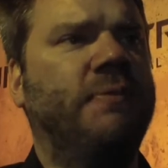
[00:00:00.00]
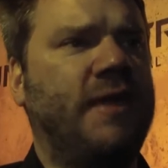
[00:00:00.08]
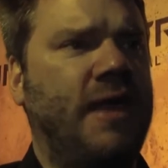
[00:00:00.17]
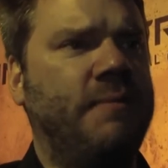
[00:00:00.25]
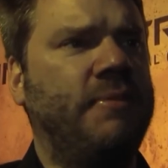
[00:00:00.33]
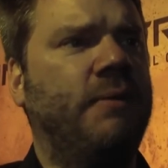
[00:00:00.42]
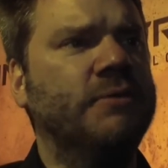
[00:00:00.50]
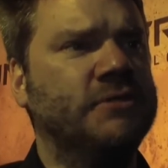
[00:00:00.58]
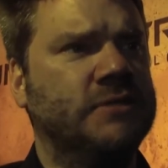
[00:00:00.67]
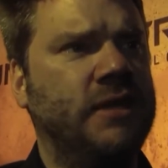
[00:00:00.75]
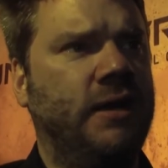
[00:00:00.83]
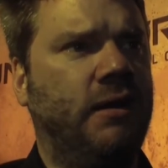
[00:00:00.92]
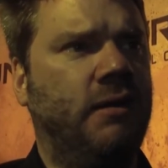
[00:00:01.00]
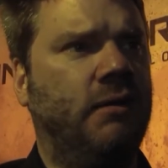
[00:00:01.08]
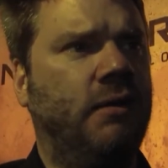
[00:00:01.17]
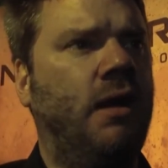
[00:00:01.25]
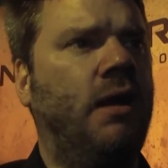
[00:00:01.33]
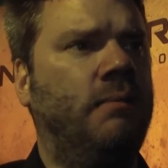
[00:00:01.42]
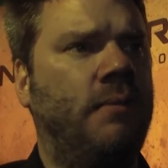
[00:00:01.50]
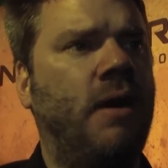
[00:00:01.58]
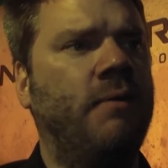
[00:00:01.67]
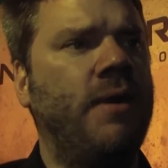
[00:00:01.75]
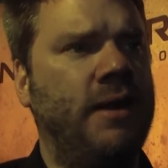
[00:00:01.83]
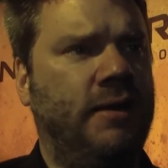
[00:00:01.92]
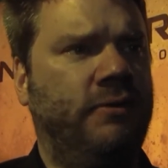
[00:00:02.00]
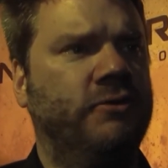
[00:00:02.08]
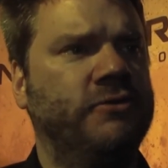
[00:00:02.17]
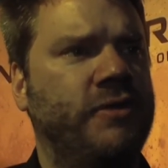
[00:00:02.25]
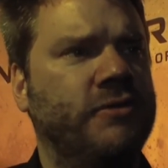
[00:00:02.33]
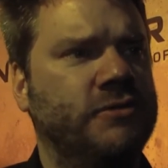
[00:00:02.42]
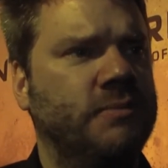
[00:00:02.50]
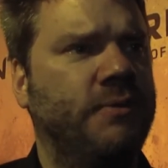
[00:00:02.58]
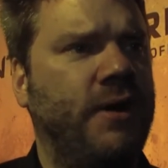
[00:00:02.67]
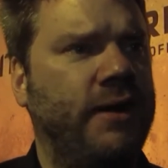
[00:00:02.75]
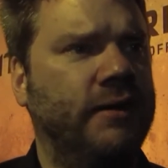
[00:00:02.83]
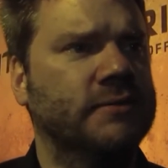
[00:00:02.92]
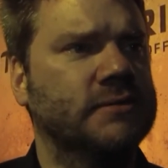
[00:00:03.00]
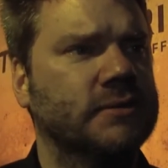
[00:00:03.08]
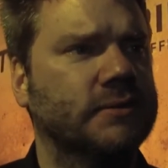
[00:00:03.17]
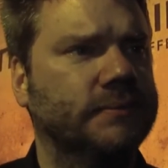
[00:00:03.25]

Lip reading: the game that was there already in those other two products.